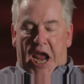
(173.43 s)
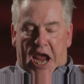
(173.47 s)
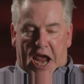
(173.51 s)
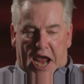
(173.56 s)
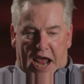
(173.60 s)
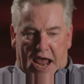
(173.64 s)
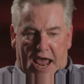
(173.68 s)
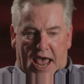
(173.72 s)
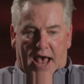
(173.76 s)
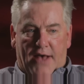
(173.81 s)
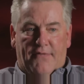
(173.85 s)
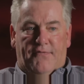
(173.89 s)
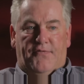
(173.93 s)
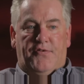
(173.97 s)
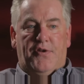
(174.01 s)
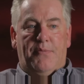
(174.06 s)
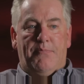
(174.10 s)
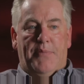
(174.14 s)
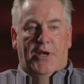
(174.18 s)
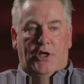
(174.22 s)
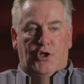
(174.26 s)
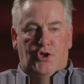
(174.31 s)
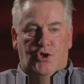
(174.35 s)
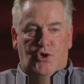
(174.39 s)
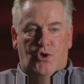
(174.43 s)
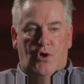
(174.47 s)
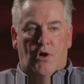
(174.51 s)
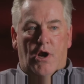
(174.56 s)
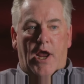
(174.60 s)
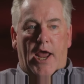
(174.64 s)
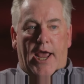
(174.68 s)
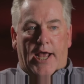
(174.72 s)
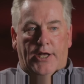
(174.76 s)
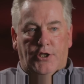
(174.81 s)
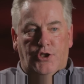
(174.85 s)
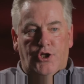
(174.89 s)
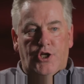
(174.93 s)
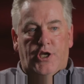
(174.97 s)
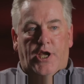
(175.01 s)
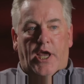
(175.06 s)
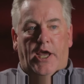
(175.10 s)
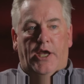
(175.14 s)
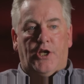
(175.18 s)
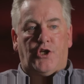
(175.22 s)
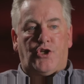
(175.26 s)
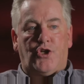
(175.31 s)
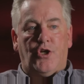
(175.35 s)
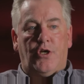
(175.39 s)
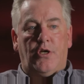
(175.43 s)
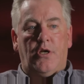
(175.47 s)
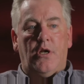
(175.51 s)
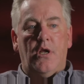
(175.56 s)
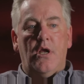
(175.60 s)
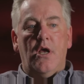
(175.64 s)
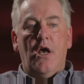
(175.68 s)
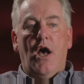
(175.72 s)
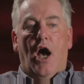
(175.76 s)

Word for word: have to make sure education